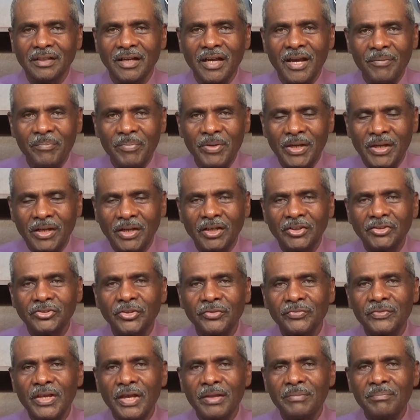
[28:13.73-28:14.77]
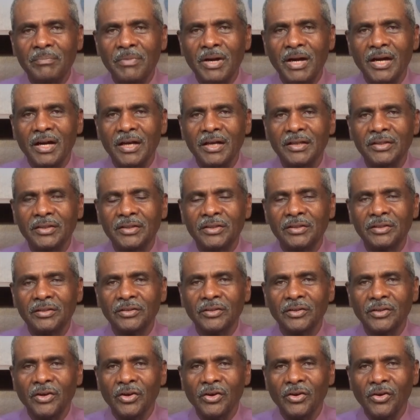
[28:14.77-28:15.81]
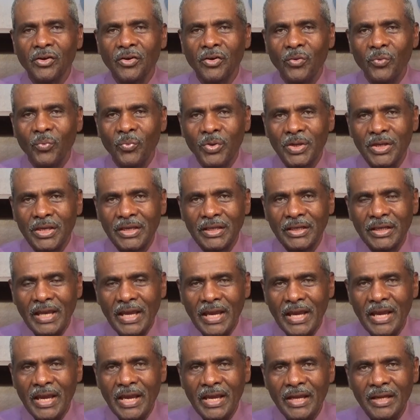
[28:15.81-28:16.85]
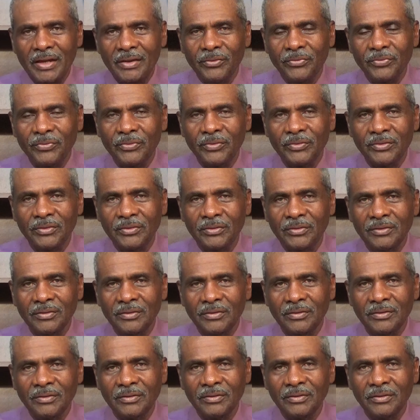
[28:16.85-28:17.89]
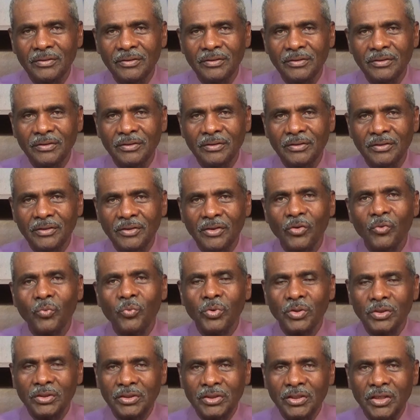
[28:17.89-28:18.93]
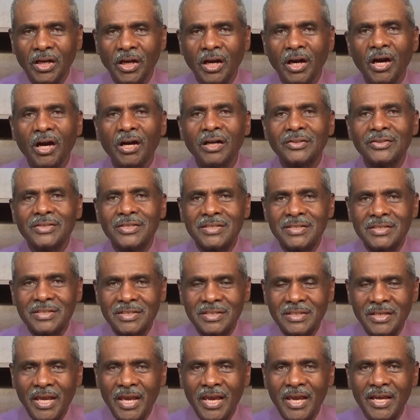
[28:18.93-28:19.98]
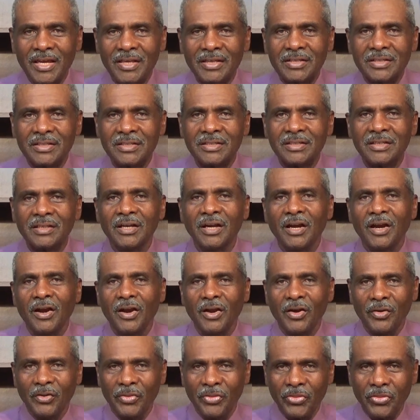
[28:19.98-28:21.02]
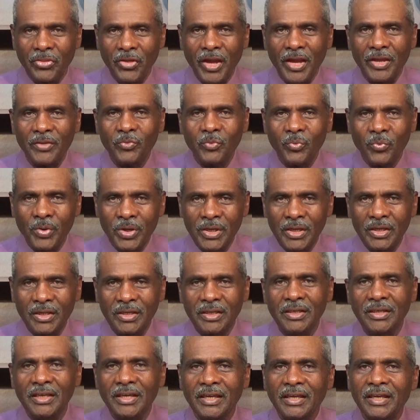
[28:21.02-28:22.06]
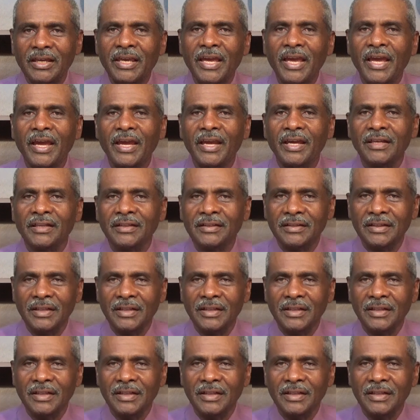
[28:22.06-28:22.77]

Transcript: And because of that mind, we can have what God says that we can